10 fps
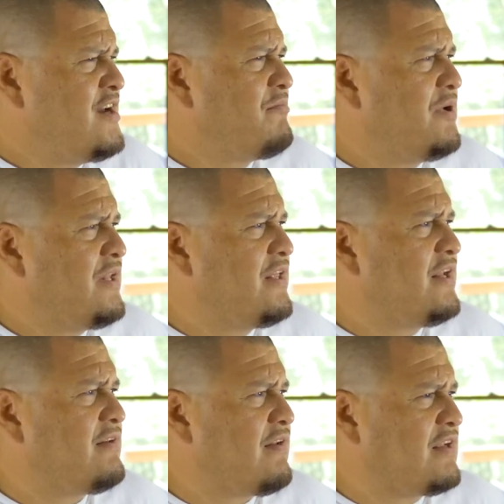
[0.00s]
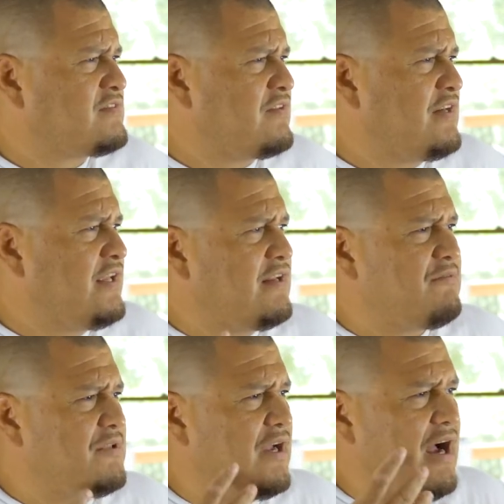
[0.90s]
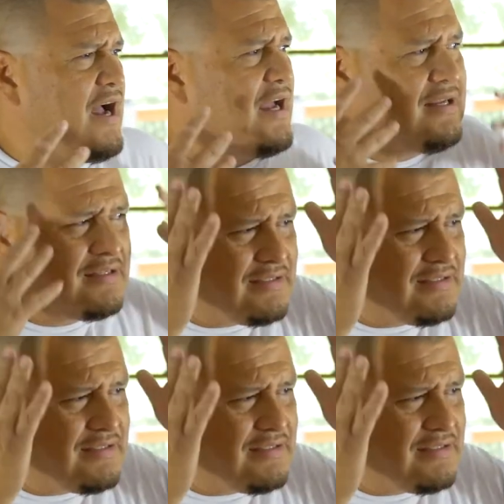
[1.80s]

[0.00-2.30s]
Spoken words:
And then I started getting really hot.